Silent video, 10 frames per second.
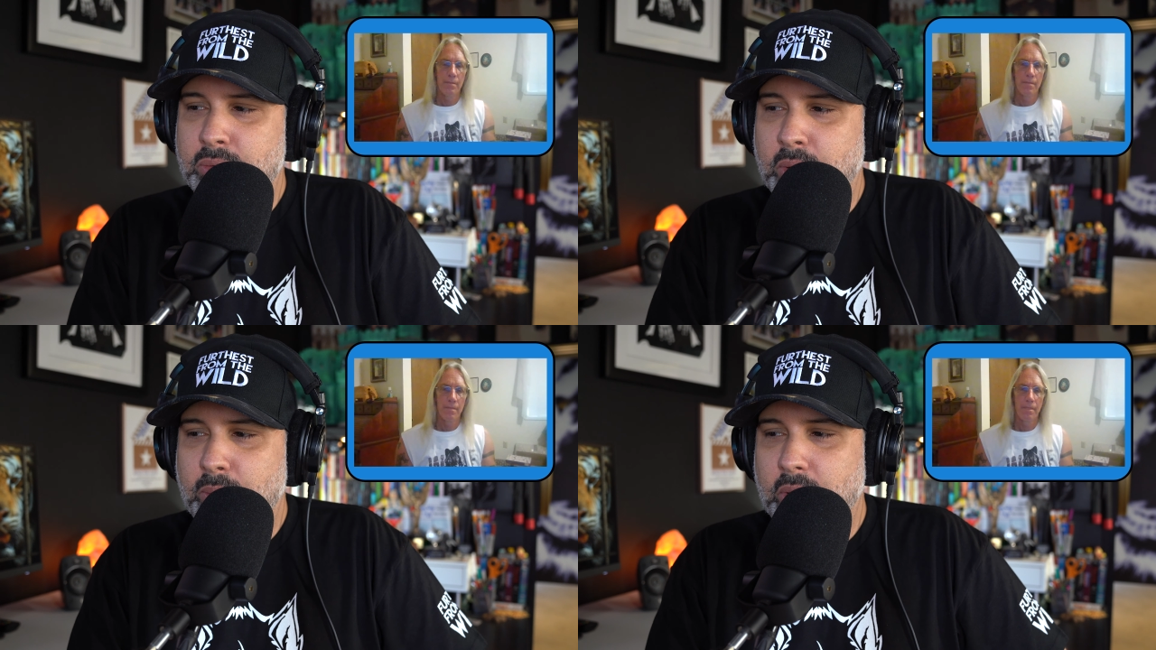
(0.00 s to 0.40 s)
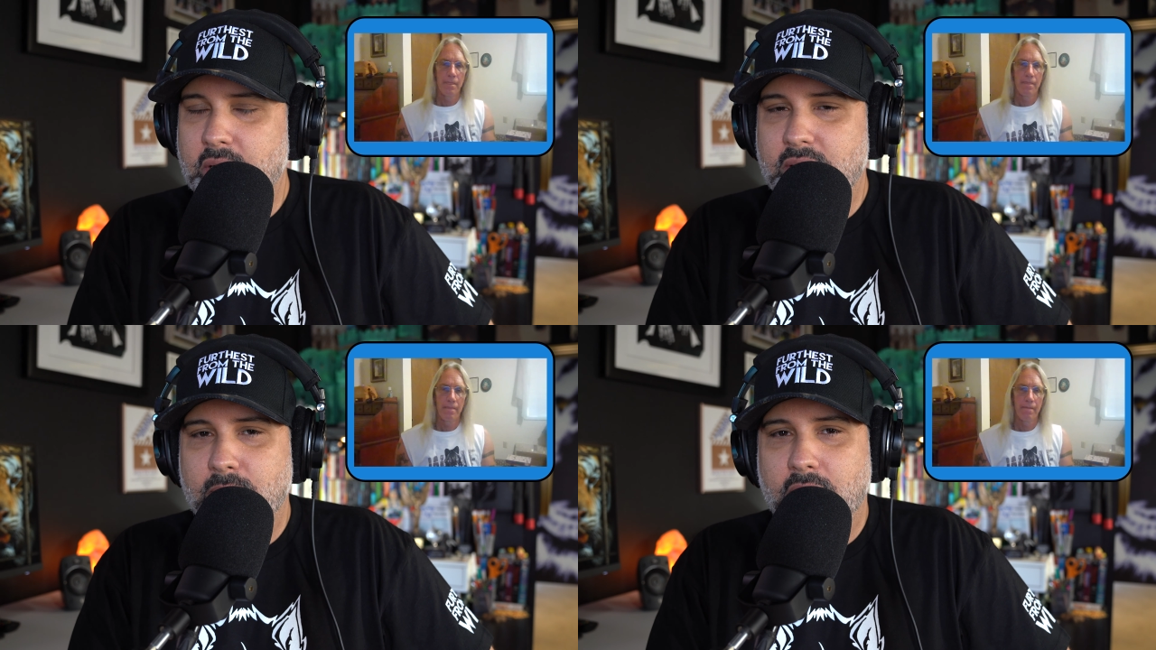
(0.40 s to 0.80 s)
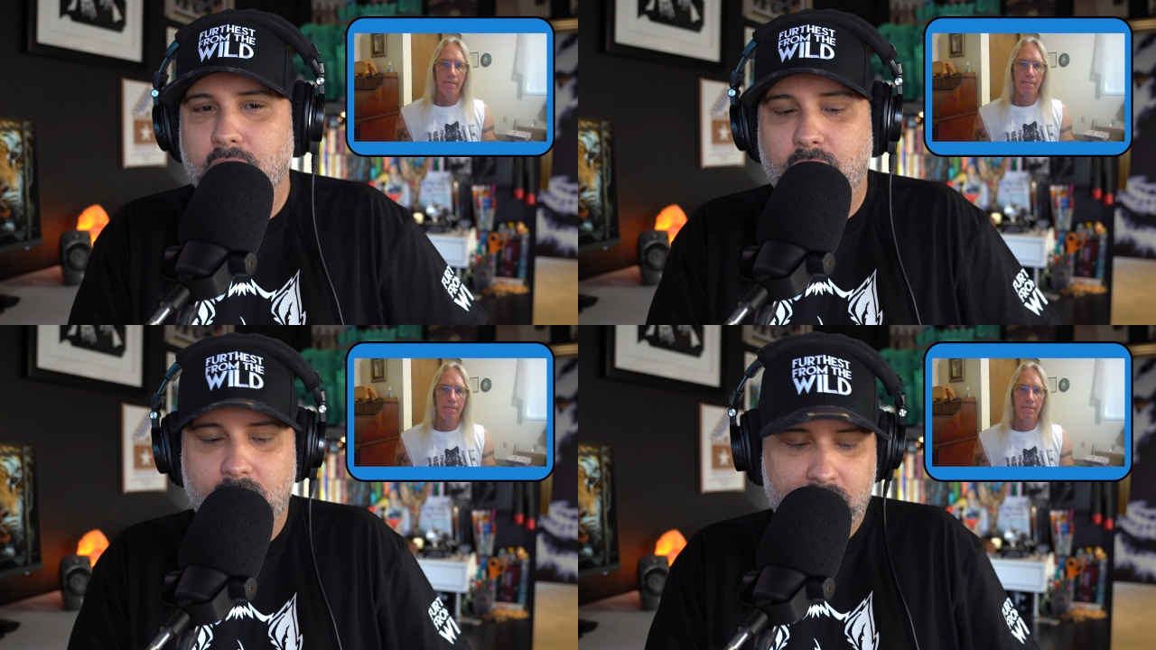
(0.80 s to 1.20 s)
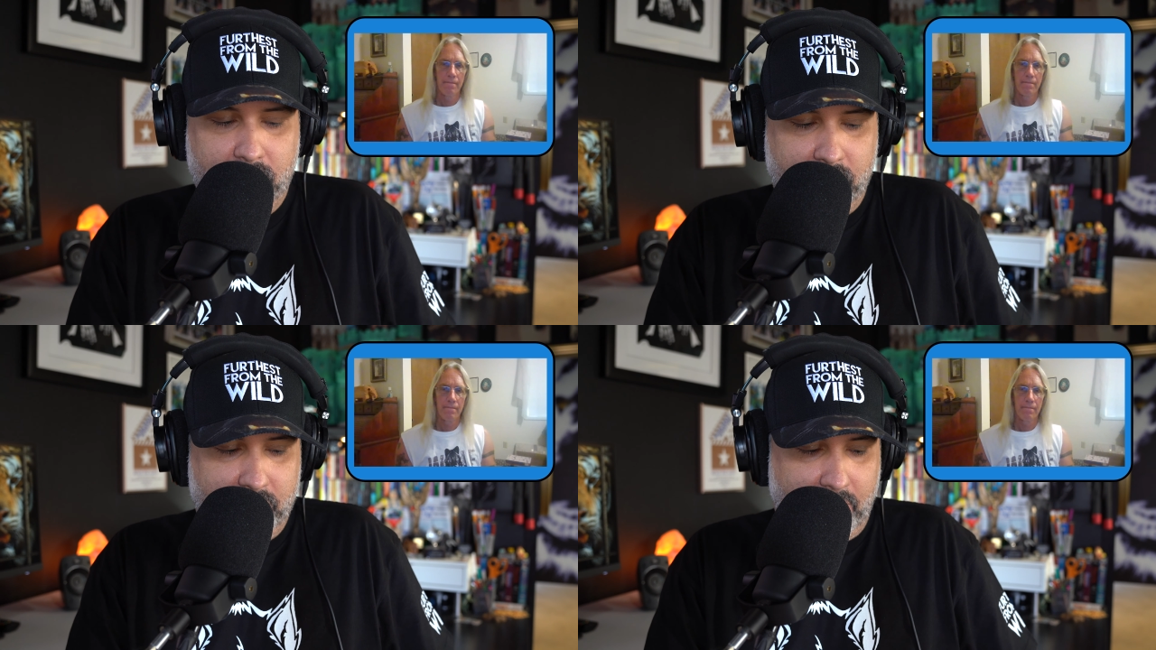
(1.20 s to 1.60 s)
Speaker 1: what what are some of the horror
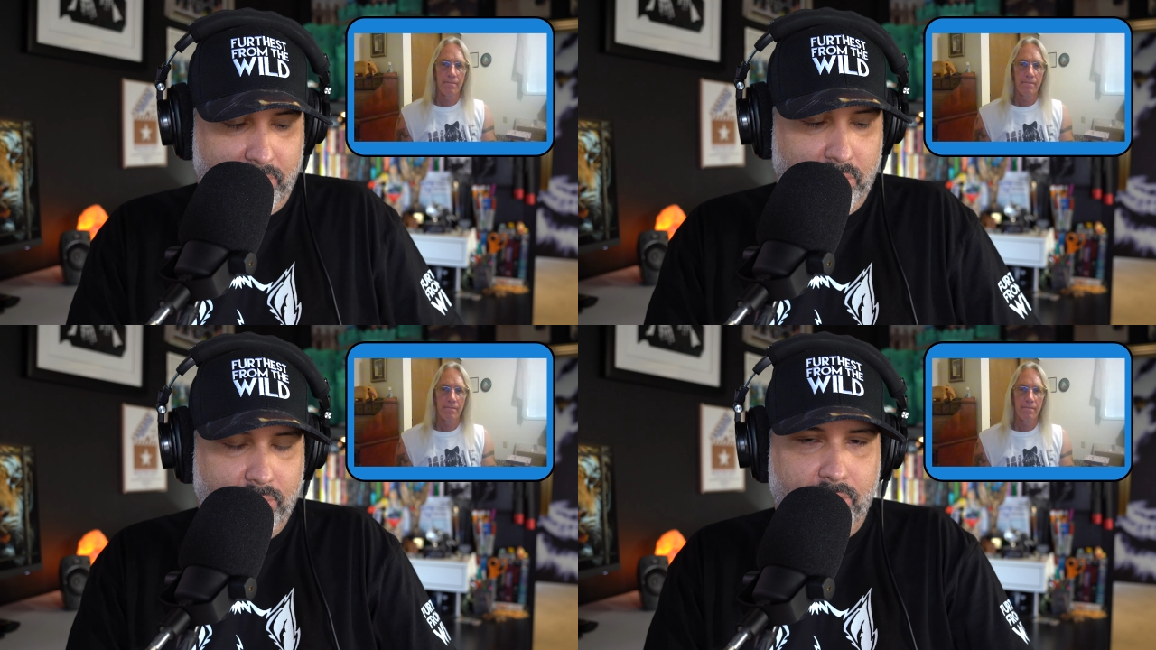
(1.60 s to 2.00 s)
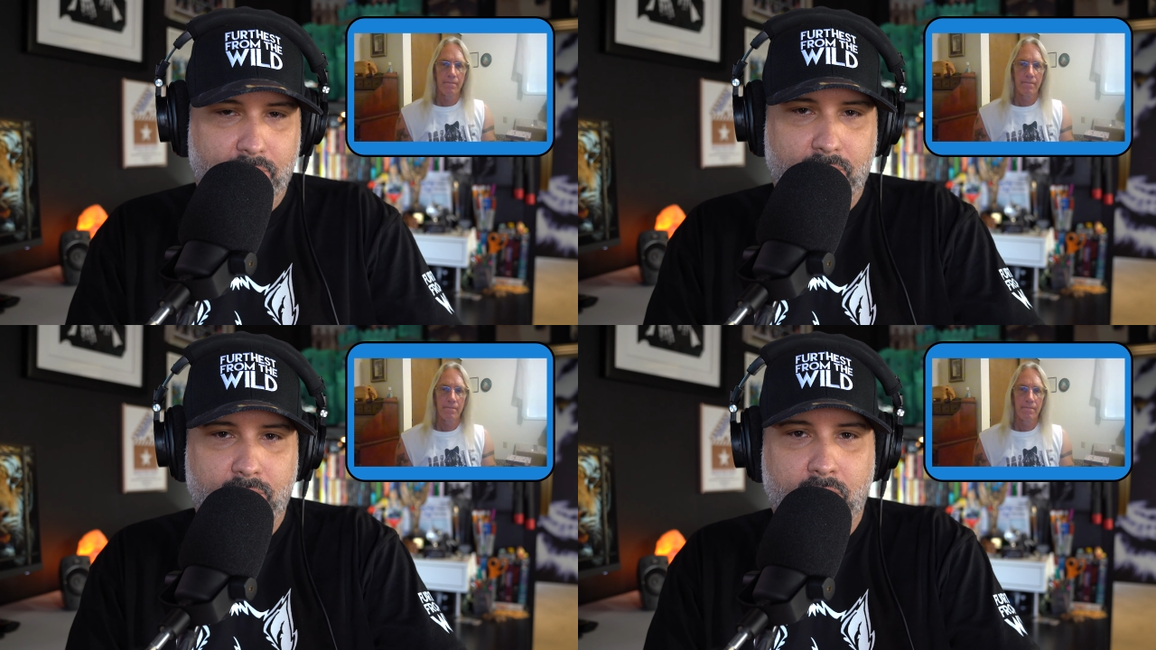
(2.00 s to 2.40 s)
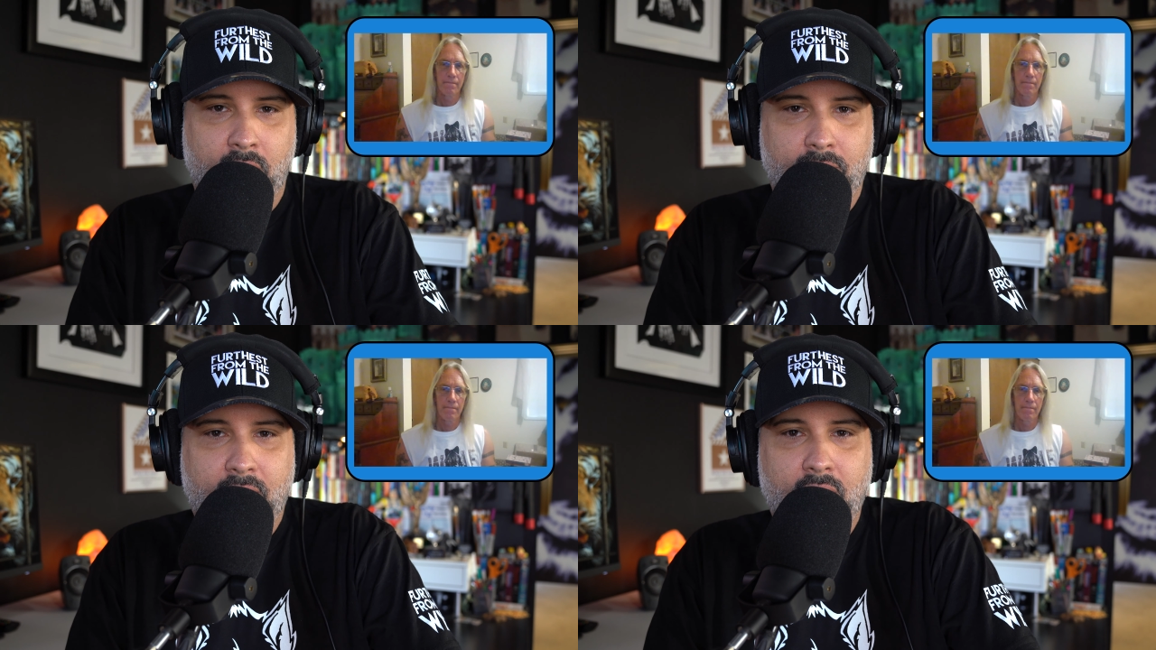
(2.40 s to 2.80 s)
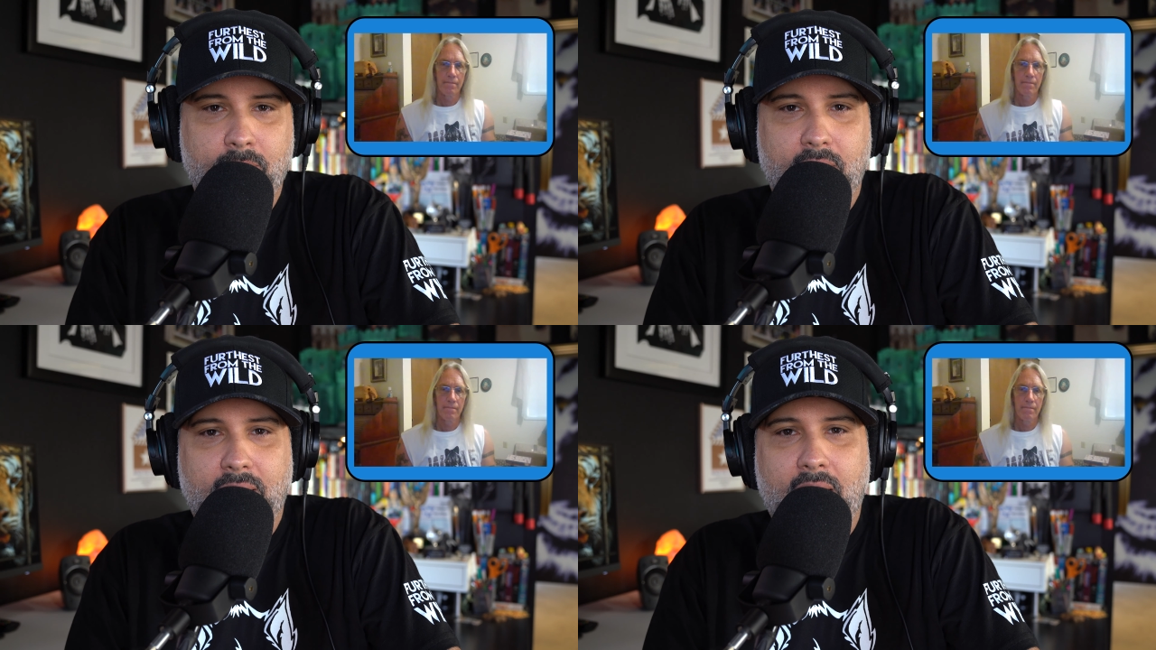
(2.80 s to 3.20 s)
stories that you've come
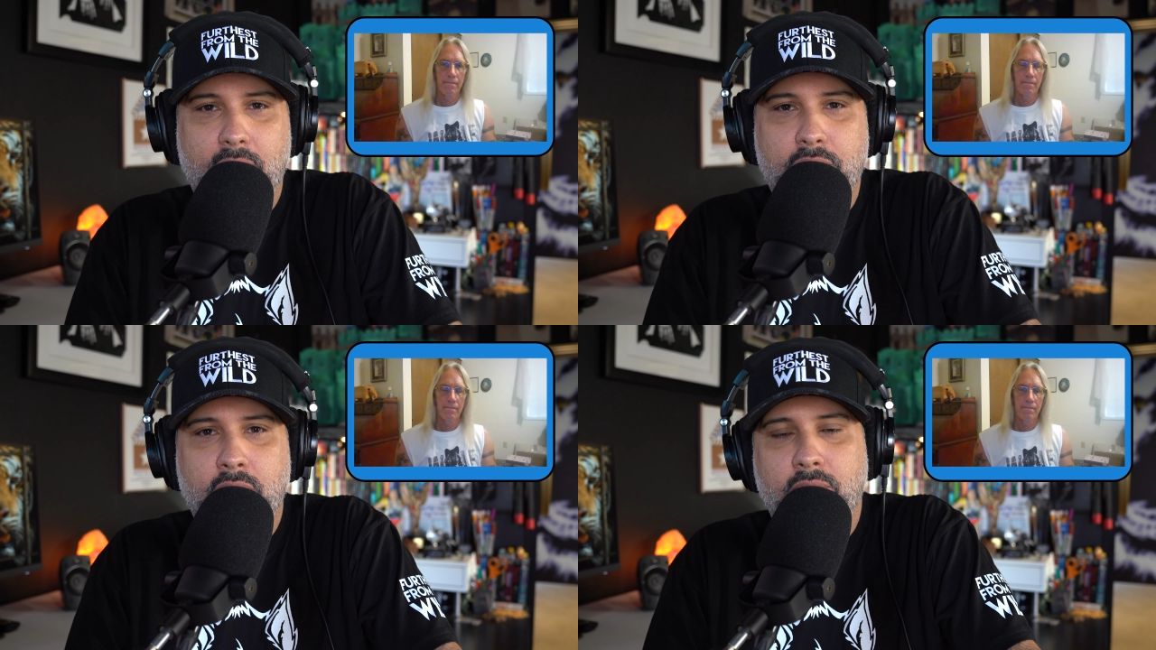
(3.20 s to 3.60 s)
encountered